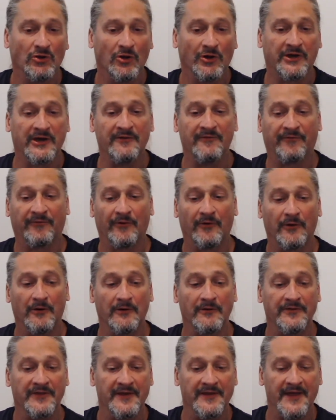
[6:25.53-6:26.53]
looking
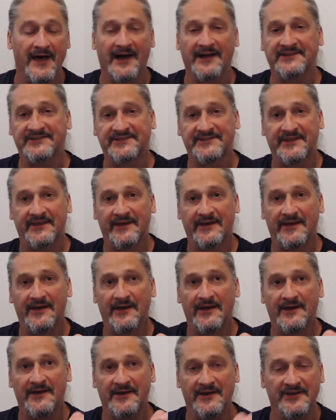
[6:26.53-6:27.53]
for the next
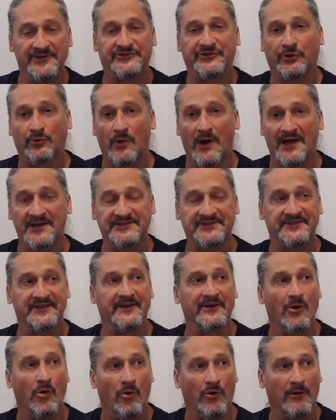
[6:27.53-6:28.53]

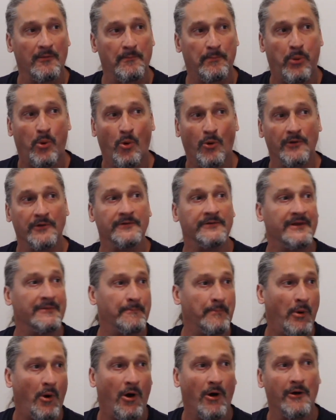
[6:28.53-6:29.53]
interesting or
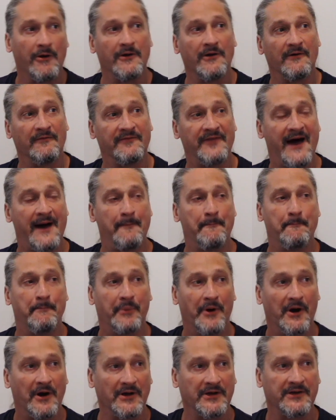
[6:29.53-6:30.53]
important part of
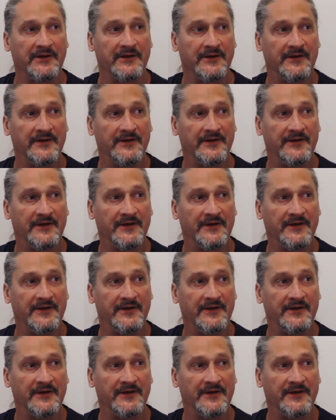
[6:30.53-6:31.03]
that book.